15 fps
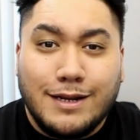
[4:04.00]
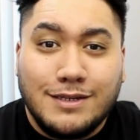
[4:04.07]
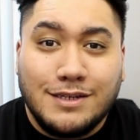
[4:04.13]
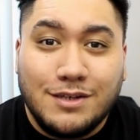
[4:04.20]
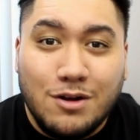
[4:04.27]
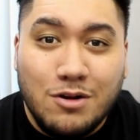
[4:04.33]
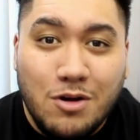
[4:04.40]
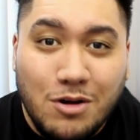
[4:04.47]
that is
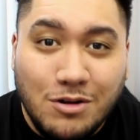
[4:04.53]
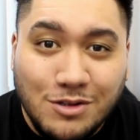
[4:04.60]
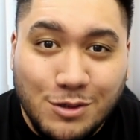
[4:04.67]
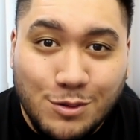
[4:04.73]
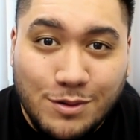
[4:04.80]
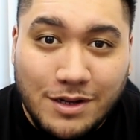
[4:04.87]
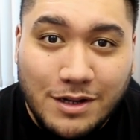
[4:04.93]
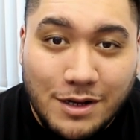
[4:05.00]
so
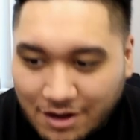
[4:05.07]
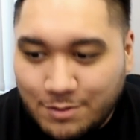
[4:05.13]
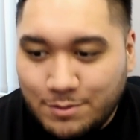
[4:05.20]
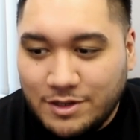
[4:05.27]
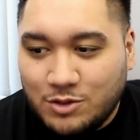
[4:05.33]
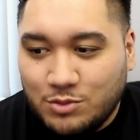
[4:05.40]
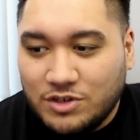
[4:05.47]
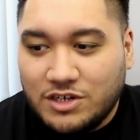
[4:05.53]
onto it. I
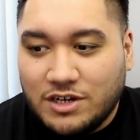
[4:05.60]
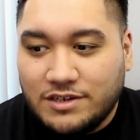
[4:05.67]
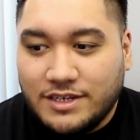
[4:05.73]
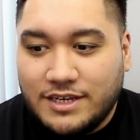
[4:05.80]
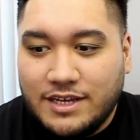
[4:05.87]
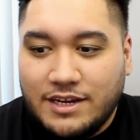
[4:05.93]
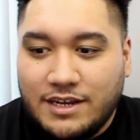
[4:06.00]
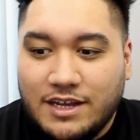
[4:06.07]
almost wish I was
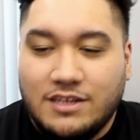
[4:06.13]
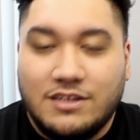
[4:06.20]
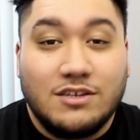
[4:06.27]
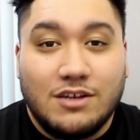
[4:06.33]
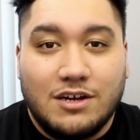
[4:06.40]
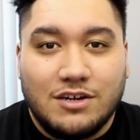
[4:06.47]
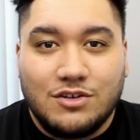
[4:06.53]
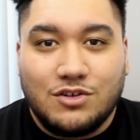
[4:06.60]
a kid again
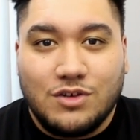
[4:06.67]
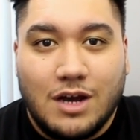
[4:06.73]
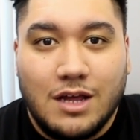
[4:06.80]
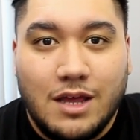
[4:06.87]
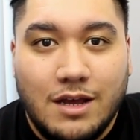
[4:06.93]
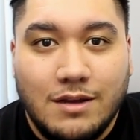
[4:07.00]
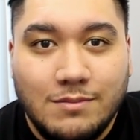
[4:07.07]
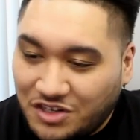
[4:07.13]
just so I could try
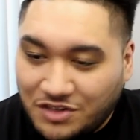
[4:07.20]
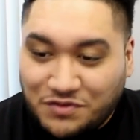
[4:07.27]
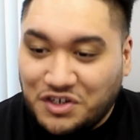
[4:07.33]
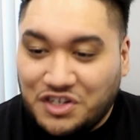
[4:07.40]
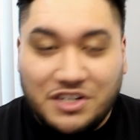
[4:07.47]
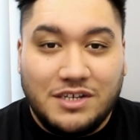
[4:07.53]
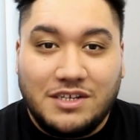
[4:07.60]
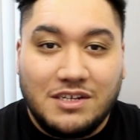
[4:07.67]
that, just
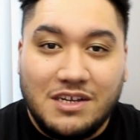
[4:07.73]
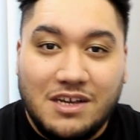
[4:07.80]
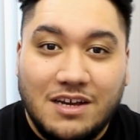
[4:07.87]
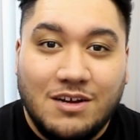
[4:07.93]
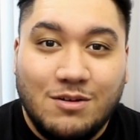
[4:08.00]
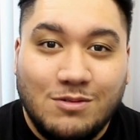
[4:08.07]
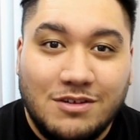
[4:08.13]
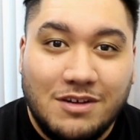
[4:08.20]
for shits and
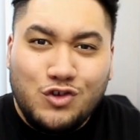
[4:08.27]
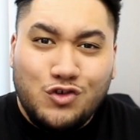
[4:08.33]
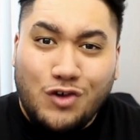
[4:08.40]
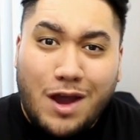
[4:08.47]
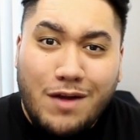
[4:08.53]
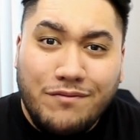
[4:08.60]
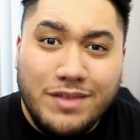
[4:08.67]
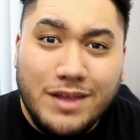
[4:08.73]
giggles.
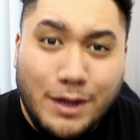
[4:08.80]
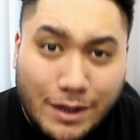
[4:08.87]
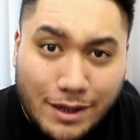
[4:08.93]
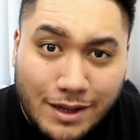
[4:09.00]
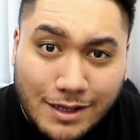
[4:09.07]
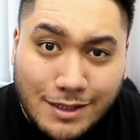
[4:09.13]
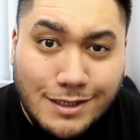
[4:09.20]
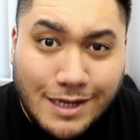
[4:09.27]
Traveling
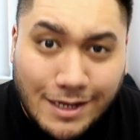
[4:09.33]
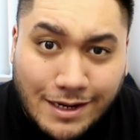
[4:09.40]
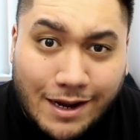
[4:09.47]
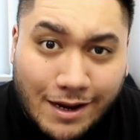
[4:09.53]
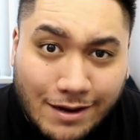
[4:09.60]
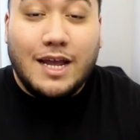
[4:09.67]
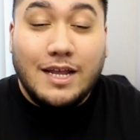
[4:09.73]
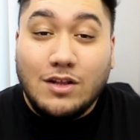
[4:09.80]
and
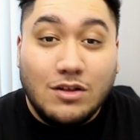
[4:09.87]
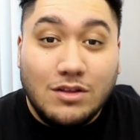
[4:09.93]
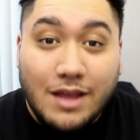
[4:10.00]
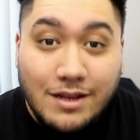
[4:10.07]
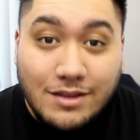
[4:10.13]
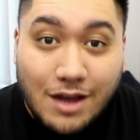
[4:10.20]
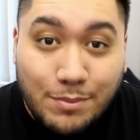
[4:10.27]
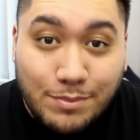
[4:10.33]
cheating, and not that
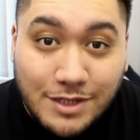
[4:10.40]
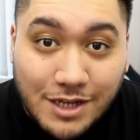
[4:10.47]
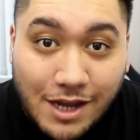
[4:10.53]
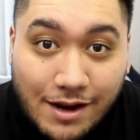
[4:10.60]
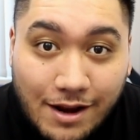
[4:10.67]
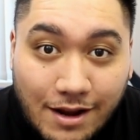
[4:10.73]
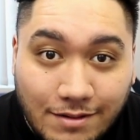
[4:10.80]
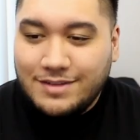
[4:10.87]
type of
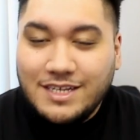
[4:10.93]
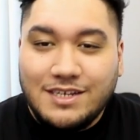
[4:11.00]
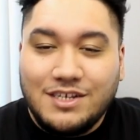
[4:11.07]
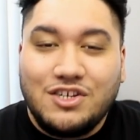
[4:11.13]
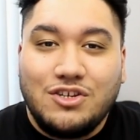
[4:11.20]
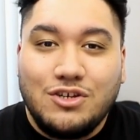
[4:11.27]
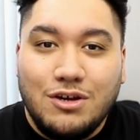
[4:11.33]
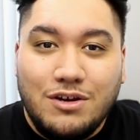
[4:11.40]
cheating. These are
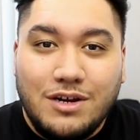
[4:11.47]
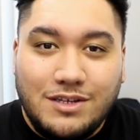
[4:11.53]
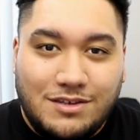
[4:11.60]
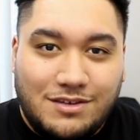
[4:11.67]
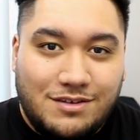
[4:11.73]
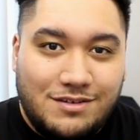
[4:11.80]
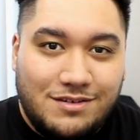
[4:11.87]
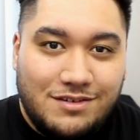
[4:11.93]

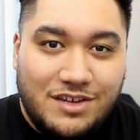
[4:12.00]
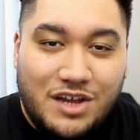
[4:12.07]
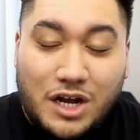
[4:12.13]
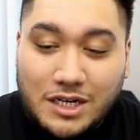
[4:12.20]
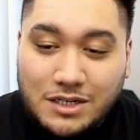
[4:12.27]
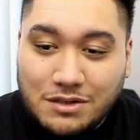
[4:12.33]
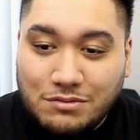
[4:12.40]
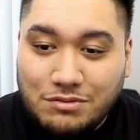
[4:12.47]
students, high
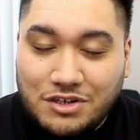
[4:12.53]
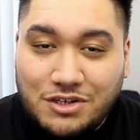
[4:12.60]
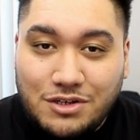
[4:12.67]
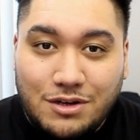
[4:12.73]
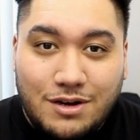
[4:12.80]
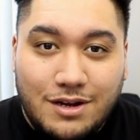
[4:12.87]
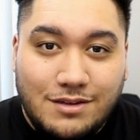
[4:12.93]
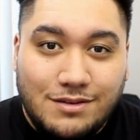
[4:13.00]
school
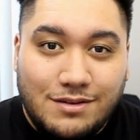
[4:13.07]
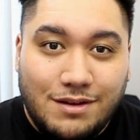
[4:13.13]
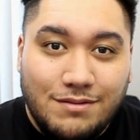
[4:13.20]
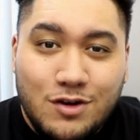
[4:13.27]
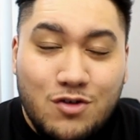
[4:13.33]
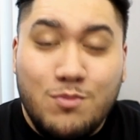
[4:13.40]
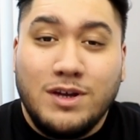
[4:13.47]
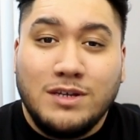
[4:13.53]
students. It
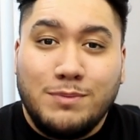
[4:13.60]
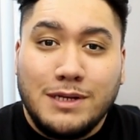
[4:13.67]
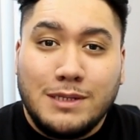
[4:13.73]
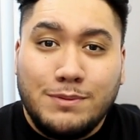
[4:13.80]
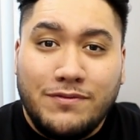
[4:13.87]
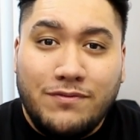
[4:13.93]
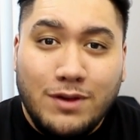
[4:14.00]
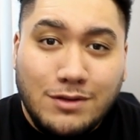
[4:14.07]
almost makes me
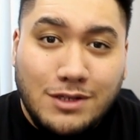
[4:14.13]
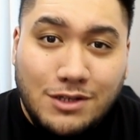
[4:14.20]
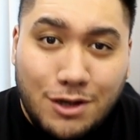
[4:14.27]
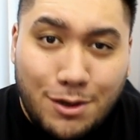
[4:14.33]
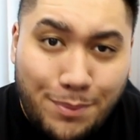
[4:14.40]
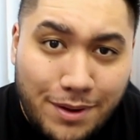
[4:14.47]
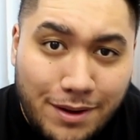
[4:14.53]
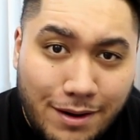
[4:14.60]
feel
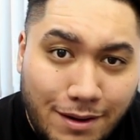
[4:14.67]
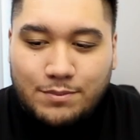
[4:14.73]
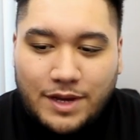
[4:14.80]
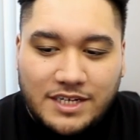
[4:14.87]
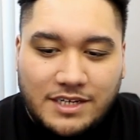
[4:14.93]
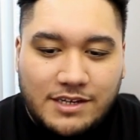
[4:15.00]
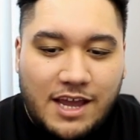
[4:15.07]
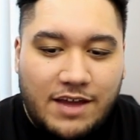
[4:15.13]
stupid.
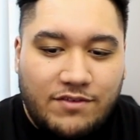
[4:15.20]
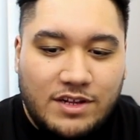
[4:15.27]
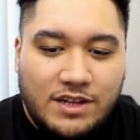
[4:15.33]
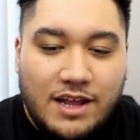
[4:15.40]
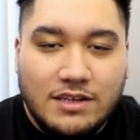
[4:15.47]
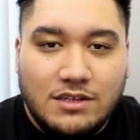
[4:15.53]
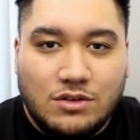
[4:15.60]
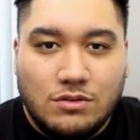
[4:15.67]
Imagine having
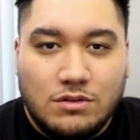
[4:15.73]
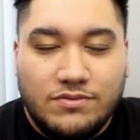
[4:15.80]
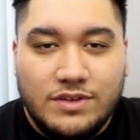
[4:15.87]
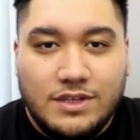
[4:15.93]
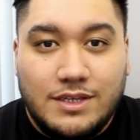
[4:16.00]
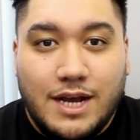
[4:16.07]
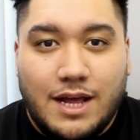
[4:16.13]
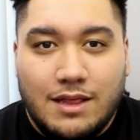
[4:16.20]
that sort of
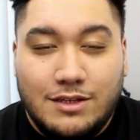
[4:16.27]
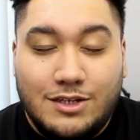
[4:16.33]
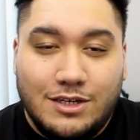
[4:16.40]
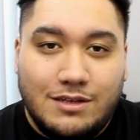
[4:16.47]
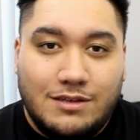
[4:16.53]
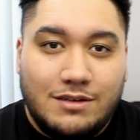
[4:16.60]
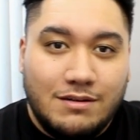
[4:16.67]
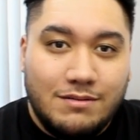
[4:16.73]

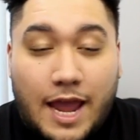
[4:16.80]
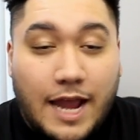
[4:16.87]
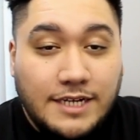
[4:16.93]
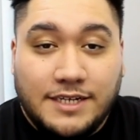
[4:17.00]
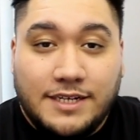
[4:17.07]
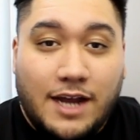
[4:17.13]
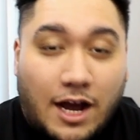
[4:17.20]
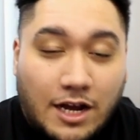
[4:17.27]
intelligence.
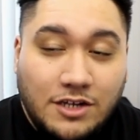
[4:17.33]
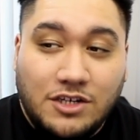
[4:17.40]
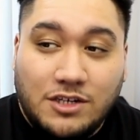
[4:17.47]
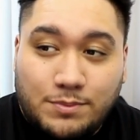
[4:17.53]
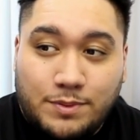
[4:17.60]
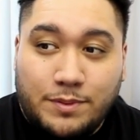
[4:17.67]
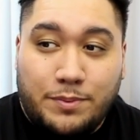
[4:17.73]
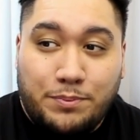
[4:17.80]
Actually, I used to
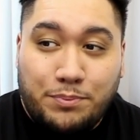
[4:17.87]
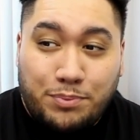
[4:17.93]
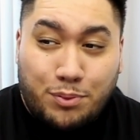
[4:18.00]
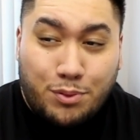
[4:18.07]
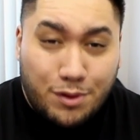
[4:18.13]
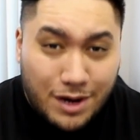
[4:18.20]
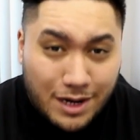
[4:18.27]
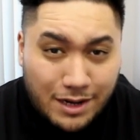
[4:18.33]
be
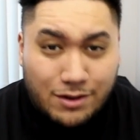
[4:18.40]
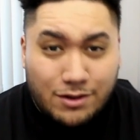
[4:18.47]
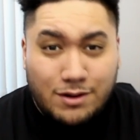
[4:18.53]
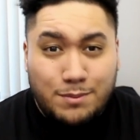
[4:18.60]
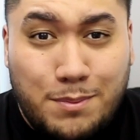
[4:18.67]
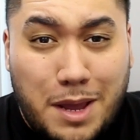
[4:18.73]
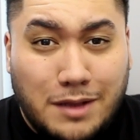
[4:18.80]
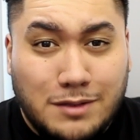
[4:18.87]
pretty good at
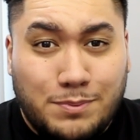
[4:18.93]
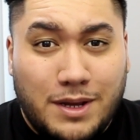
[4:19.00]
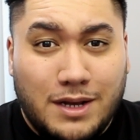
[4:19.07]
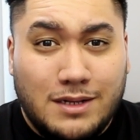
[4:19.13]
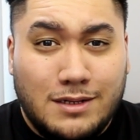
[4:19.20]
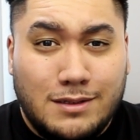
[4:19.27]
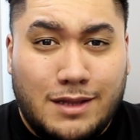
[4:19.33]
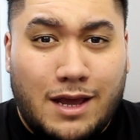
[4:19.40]
maths back
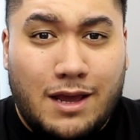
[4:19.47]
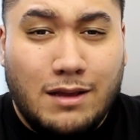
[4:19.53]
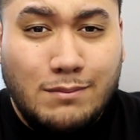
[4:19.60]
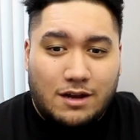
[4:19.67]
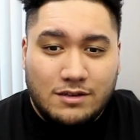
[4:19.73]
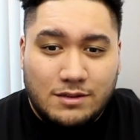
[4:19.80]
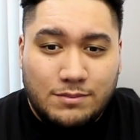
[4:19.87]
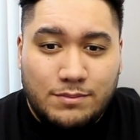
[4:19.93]
in the day. I
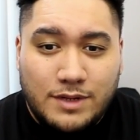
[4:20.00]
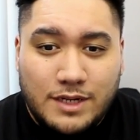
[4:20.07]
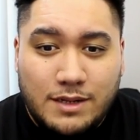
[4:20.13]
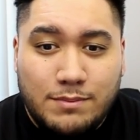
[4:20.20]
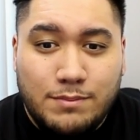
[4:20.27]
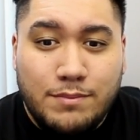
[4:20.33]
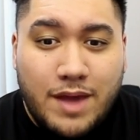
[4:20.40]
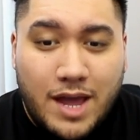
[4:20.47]
was in many
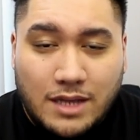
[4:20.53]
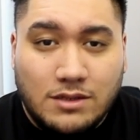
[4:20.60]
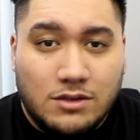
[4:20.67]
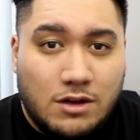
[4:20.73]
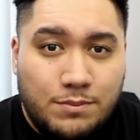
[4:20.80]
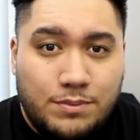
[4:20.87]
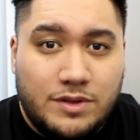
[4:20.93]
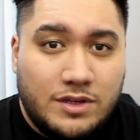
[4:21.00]
maths
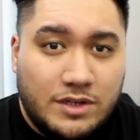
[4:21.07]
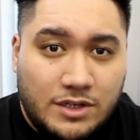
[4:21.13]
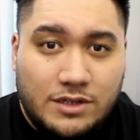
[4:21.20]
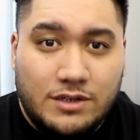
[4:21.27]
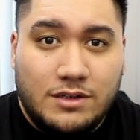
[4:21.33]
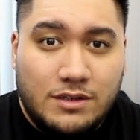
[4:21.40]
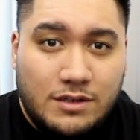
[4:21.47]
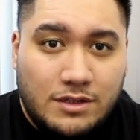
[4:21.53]

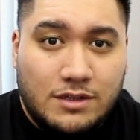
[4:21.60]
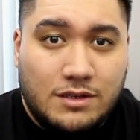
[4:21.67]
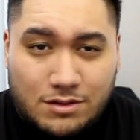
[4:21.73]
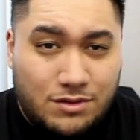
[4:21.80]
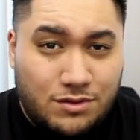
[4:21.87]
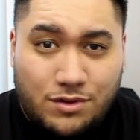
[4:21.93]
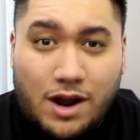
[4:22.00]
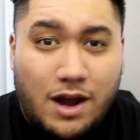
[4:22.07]
competitions
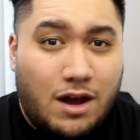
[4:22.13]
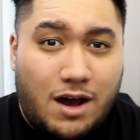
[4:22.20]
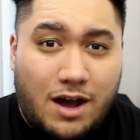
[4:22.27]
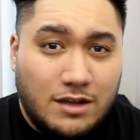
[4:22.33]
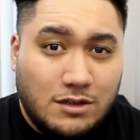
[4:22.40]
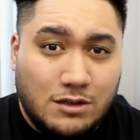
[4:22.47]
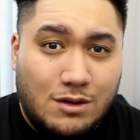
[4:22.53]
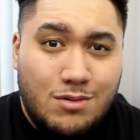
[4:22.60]
throughout high
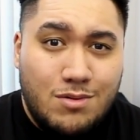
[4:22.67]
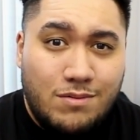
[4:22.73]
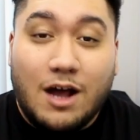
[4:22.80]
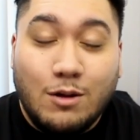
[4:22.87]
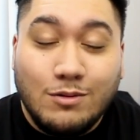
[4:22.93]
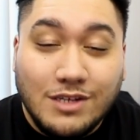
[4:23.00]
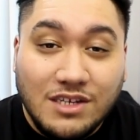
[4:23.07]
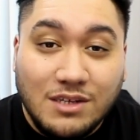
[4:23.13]
school. I
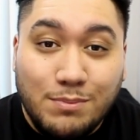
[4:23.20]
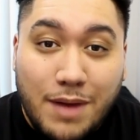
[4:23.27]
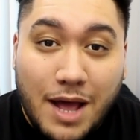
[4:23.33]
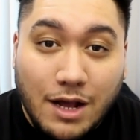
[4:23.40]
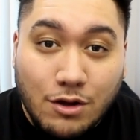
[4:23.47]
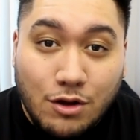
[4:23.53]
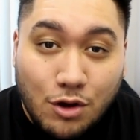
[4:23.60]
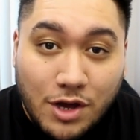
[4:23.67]
was a
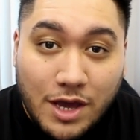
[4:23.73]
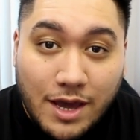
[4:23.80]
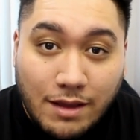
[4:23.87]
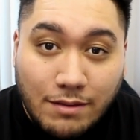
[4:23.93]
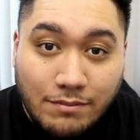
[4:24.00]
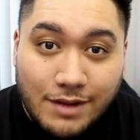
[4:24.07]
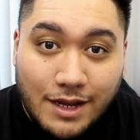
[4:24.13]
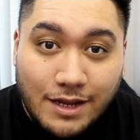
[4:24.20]
smart cookie,
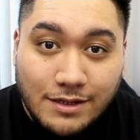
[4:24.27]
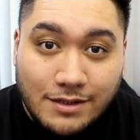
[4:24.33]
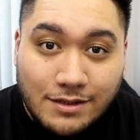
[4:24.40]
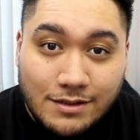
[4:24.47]
as